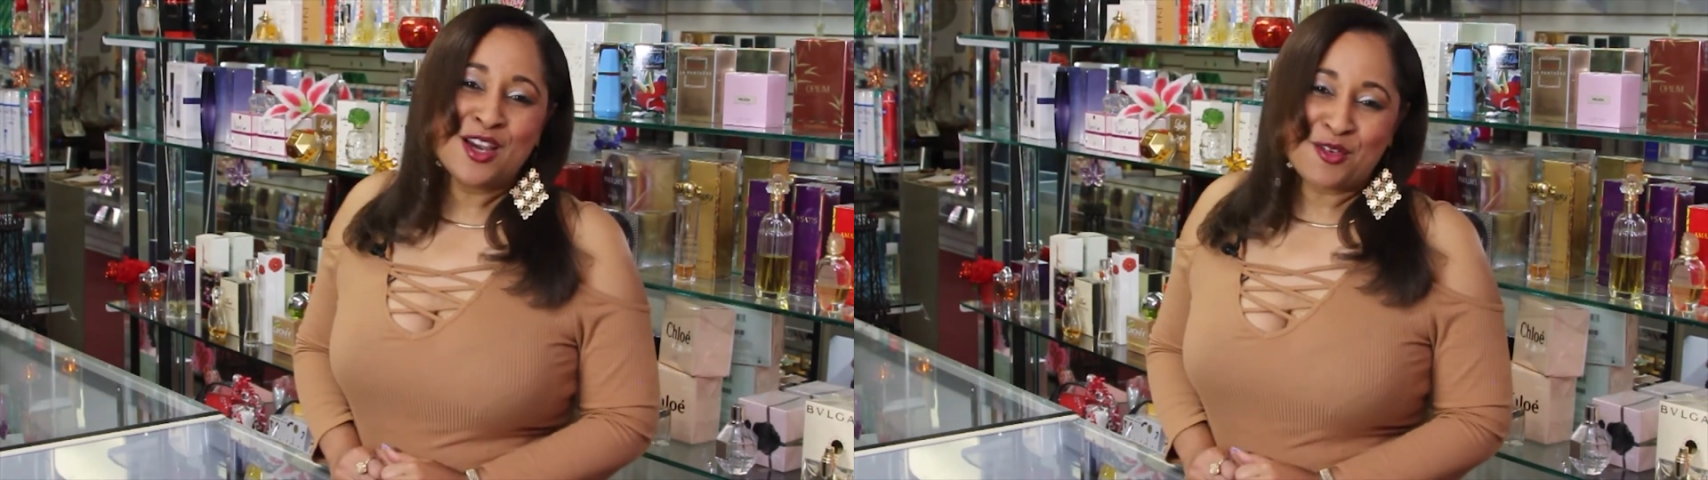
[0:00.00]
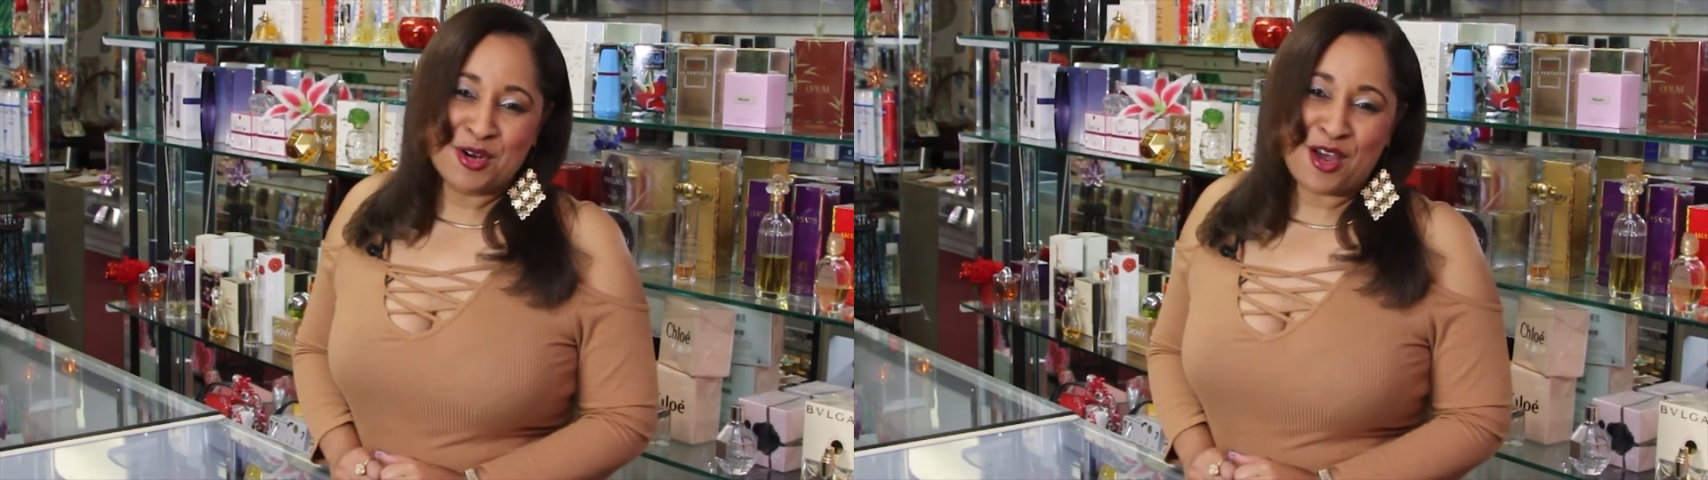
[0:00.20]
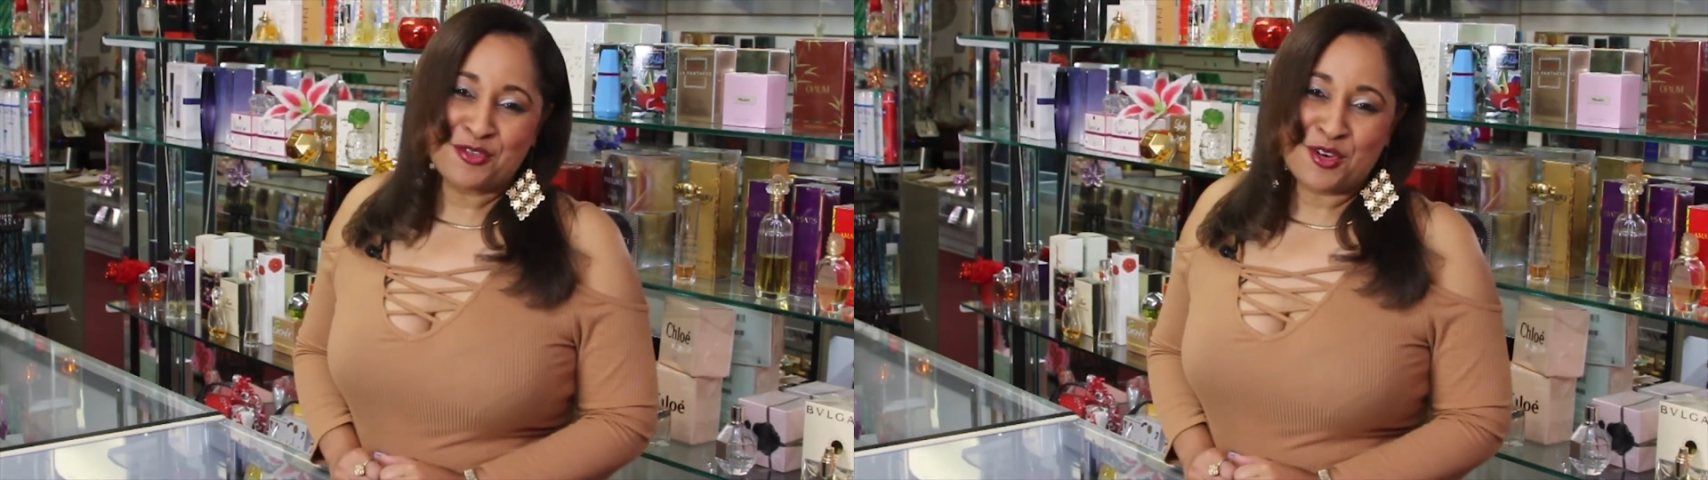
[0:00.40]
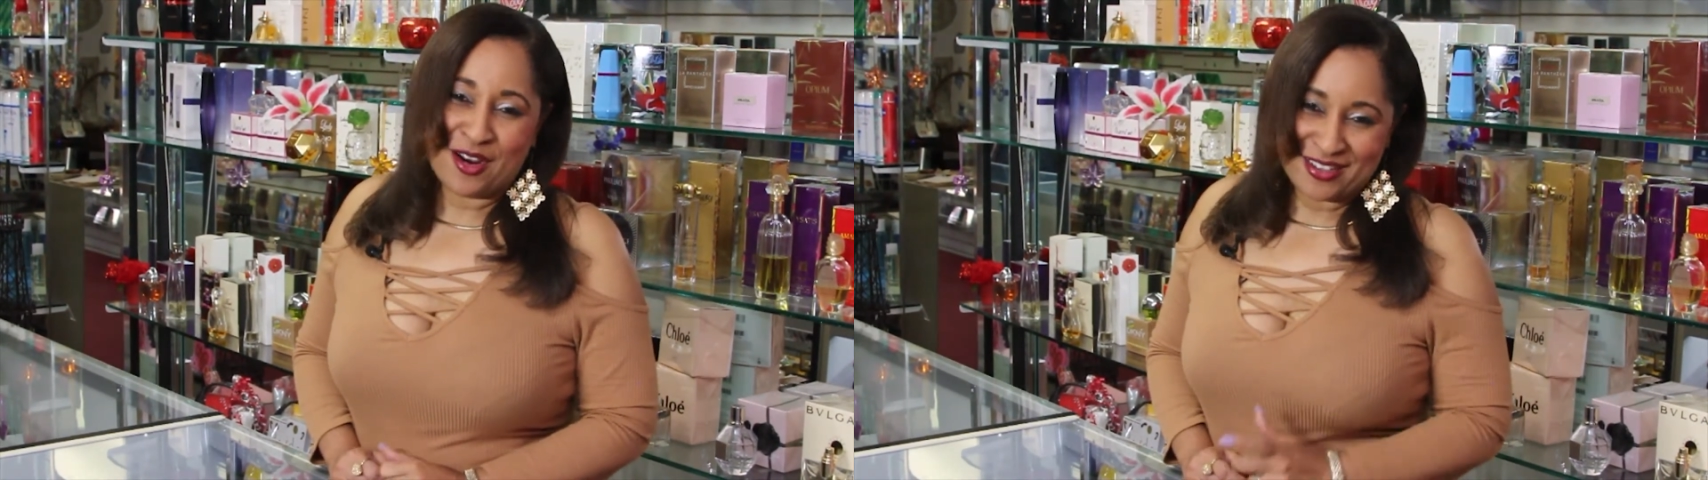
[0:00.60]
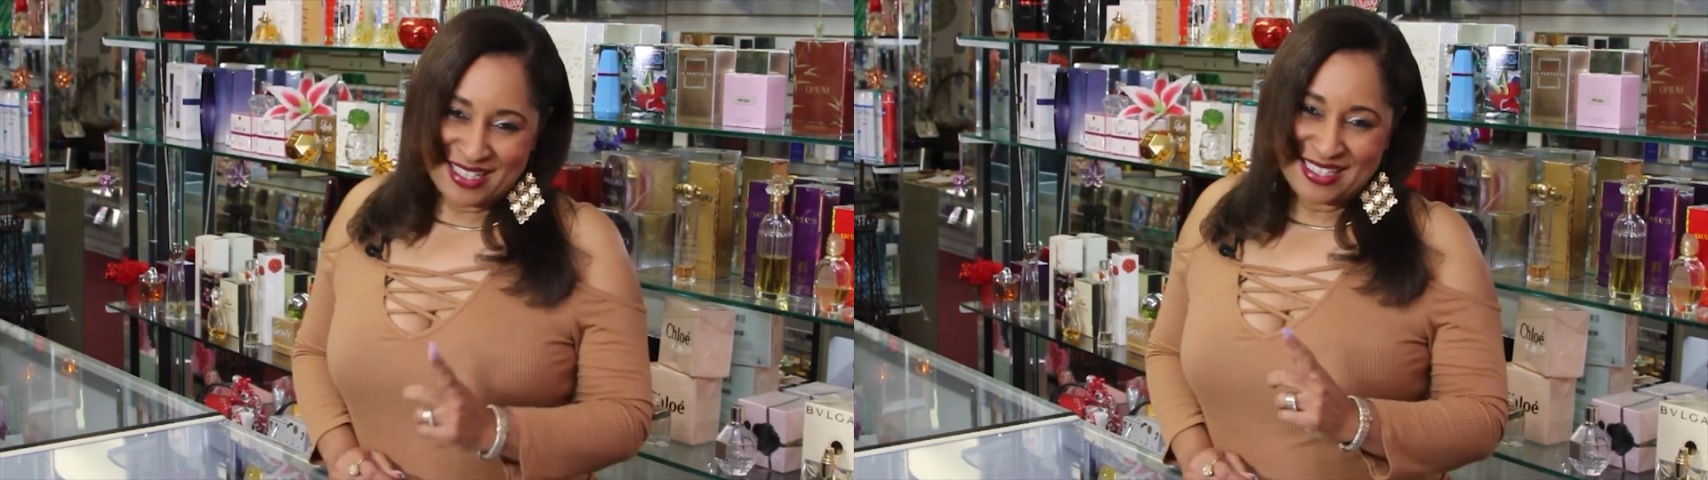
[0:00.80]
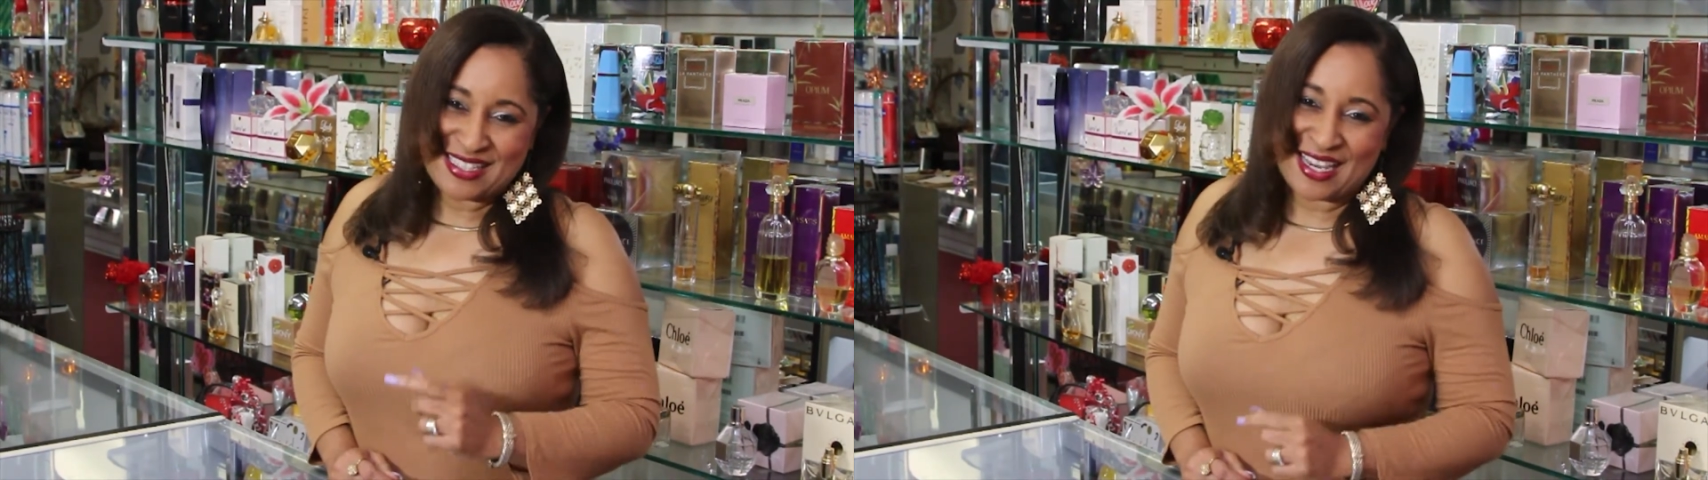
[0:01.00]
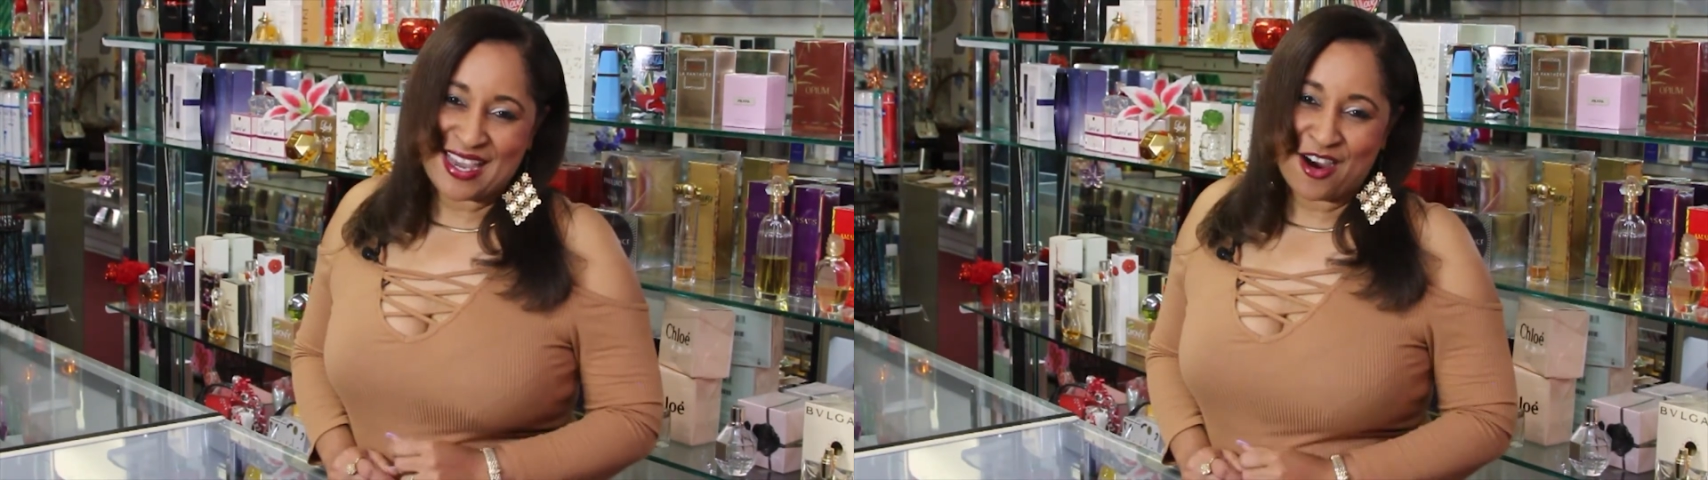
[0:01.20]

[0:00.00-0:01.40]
We love you all. Take care